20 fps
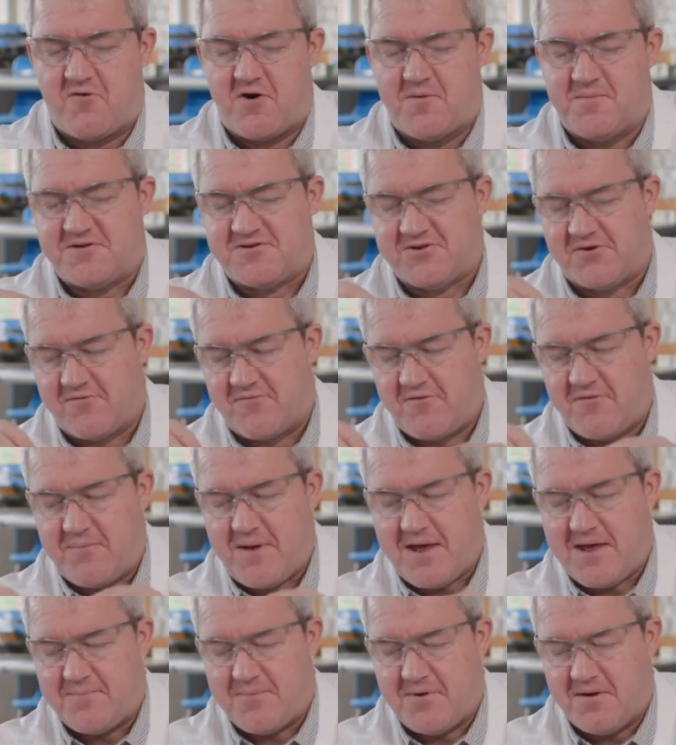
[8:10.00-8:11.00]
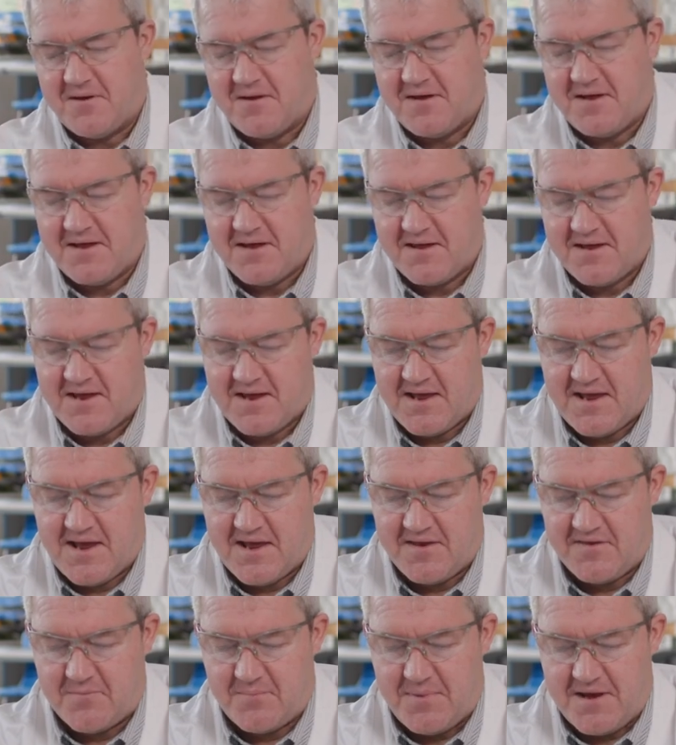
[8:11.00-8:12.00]
chromatography paper
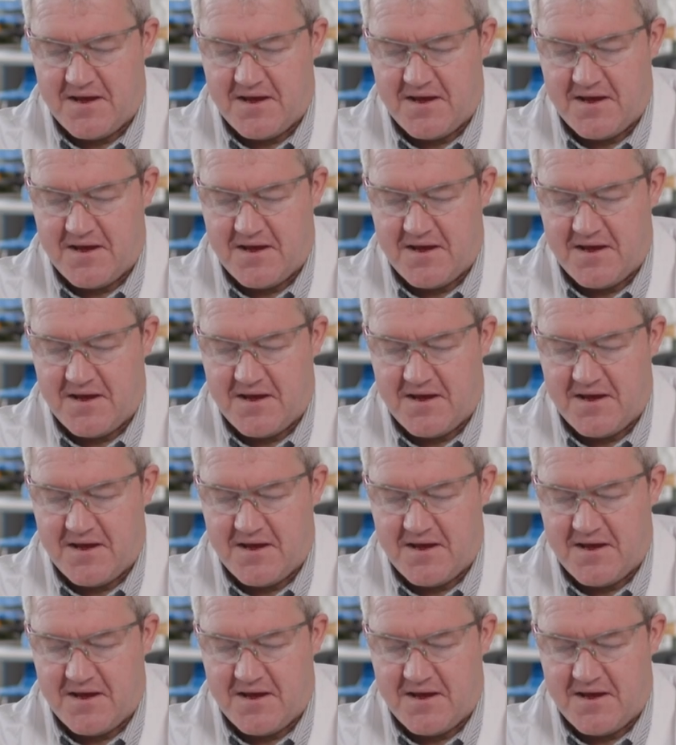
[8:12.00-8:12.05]
in the